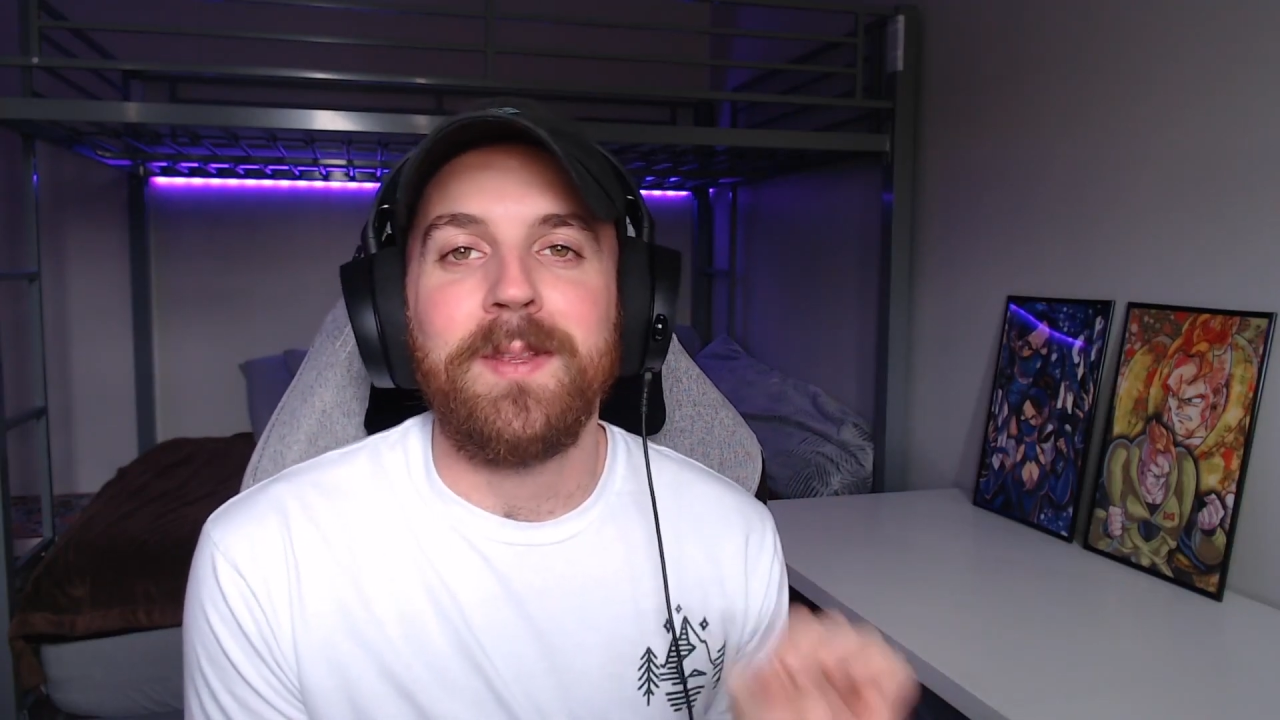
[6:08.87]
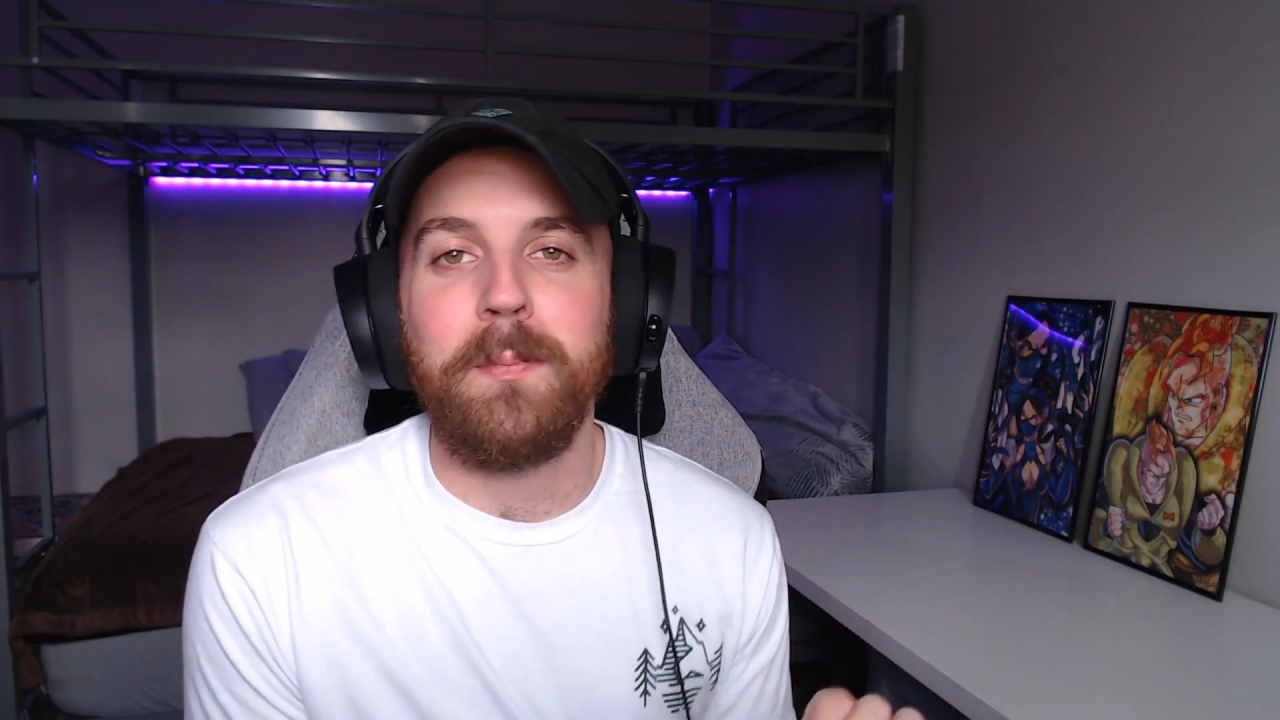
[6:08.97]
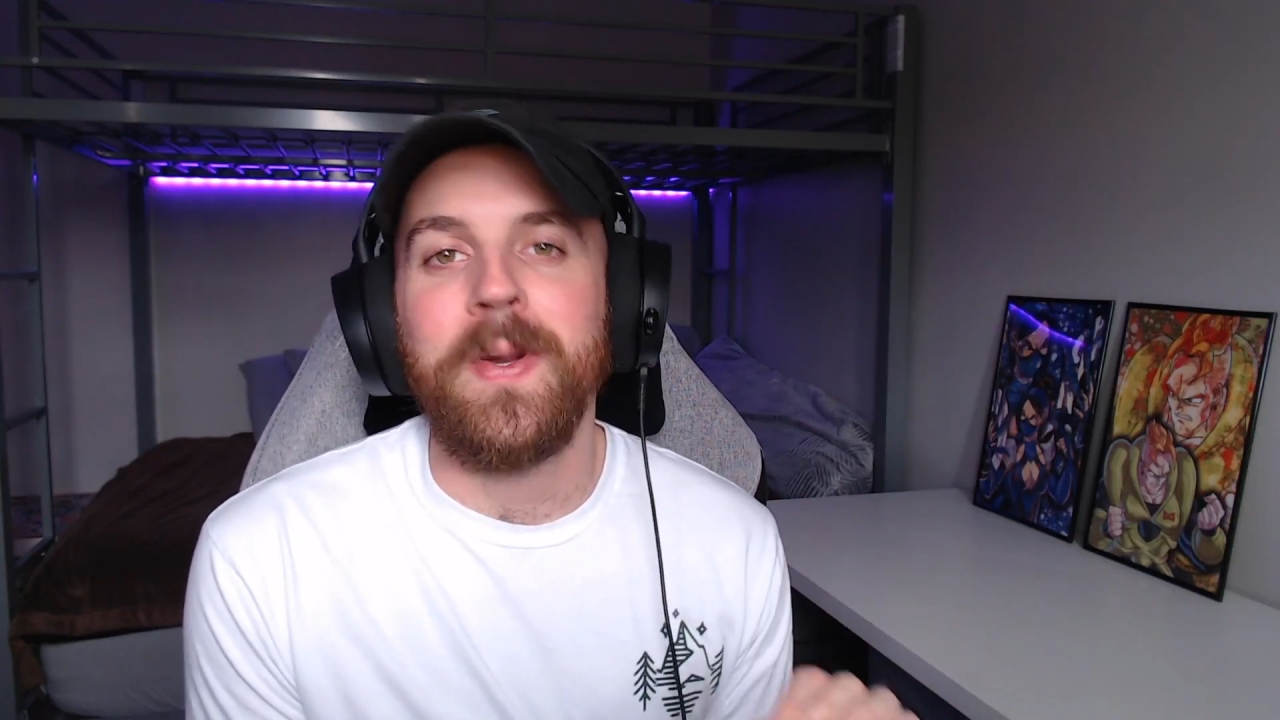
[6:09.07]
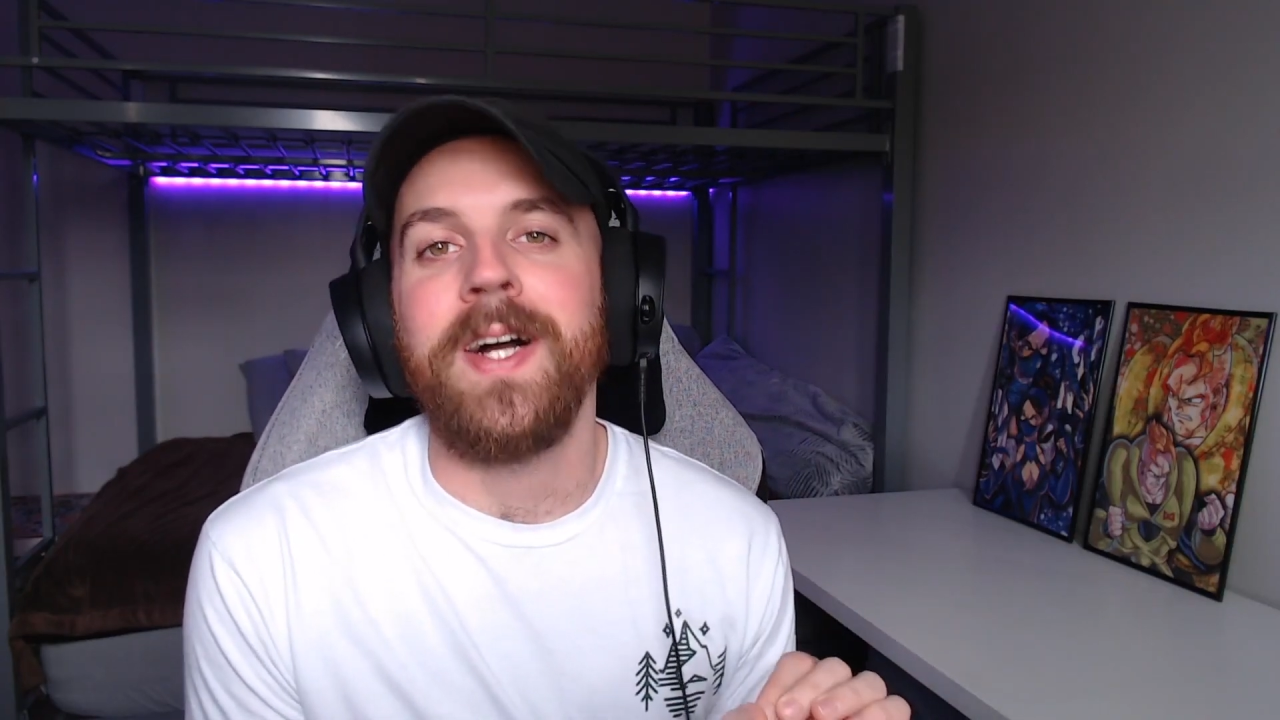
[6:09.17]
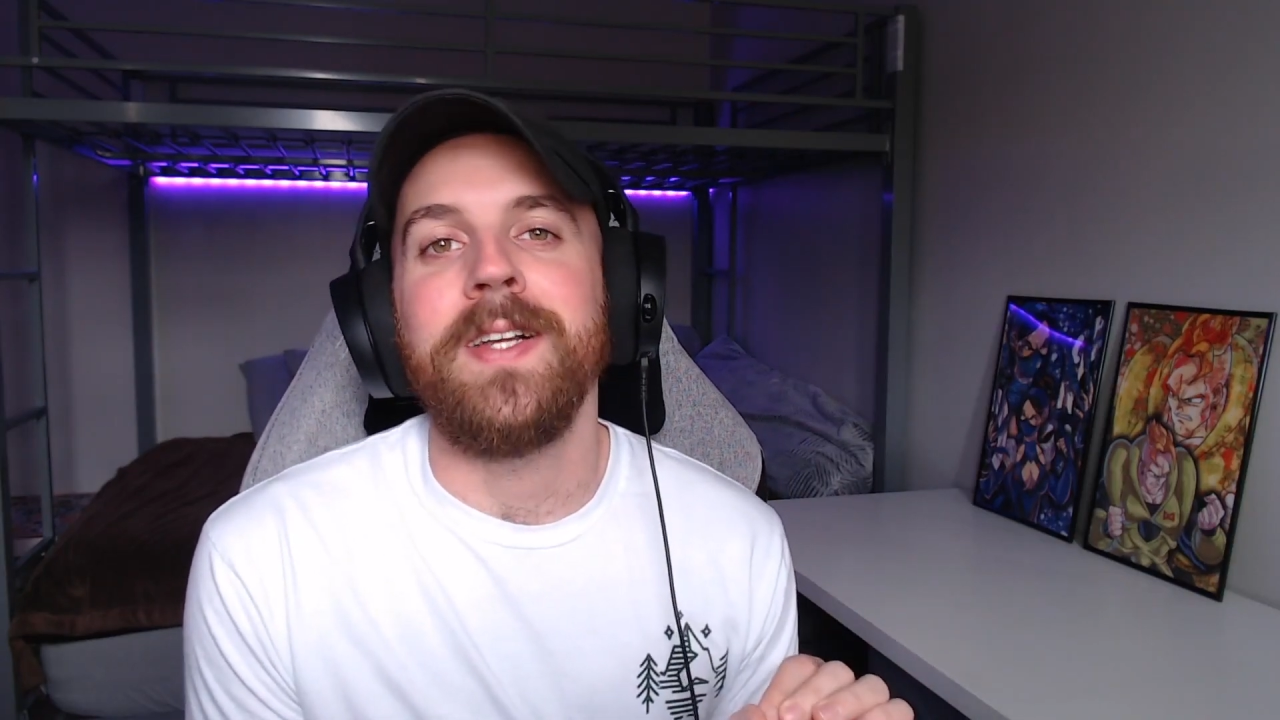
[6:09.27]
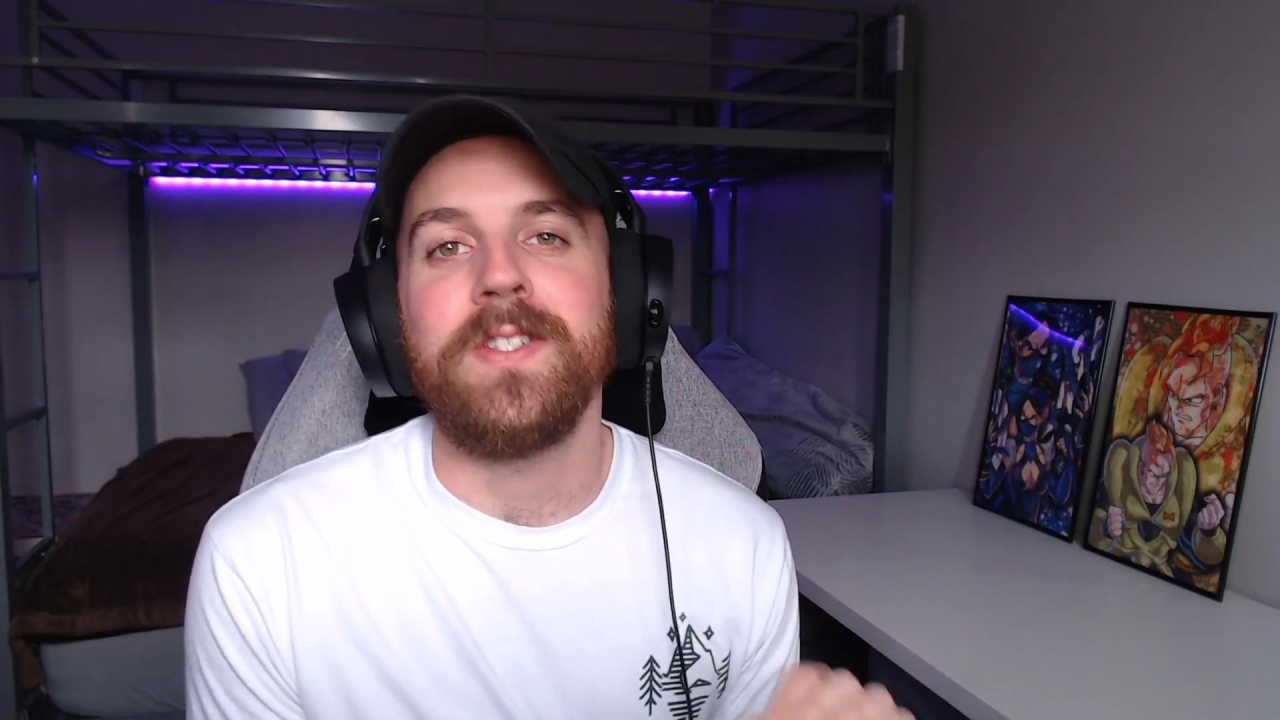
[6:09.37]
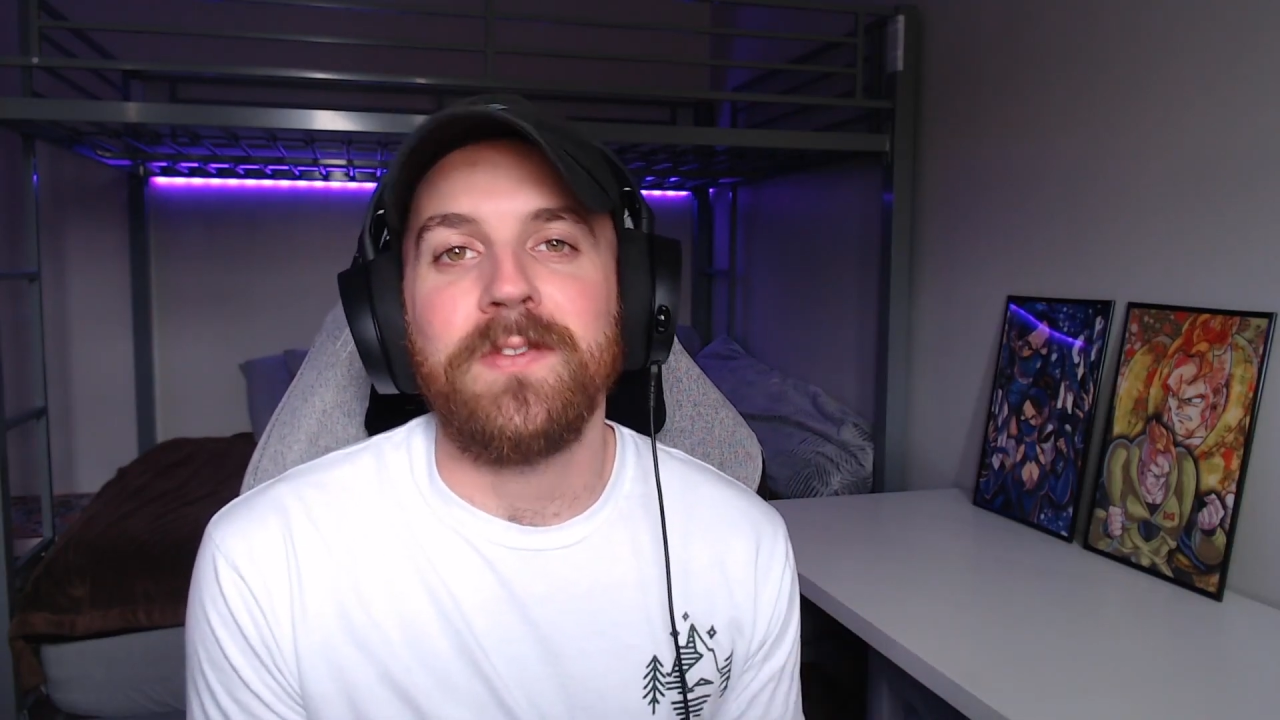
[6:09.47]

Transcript: the bonds